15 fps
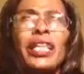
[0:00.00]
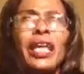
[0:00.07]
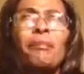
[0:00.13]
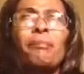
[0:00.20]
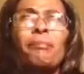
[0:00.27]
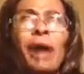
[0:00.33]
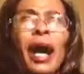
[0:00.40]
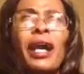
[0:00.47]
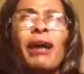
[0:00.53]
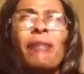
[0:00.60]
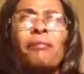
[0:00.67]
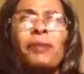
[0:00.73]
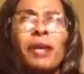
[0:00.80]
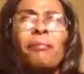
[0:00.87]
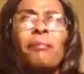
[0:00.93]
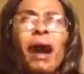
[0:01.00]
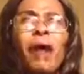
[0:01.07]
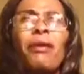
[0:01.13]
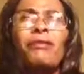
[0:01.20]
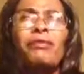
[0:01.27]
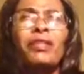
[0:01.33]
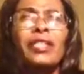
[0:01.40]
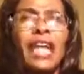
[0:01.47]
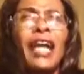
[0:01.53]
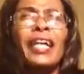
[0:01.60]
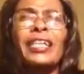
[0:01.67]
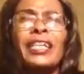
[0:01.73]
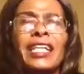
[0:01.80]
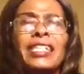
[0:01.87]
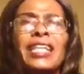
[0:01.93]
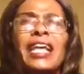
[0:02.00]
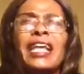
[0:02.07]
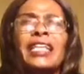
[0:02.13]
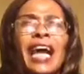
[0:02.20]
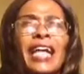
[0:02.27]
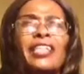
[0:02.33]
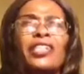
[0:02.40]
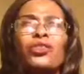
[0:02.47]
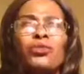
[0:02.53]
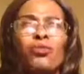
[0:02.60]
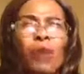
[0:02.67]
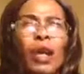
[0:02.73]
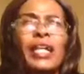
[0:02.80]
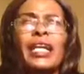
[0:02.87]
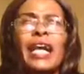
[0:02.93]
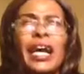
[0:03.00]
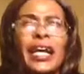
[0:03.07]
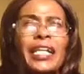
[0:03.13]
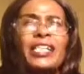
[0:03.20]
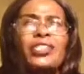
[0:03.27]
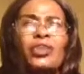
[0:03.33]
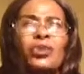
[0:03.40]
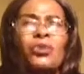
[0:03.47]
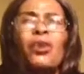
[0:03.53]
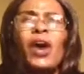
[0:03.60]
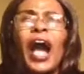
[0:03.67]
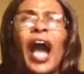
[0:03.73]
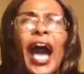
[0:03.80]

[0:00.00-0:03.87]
the, pack, the power of darkness that is working against you.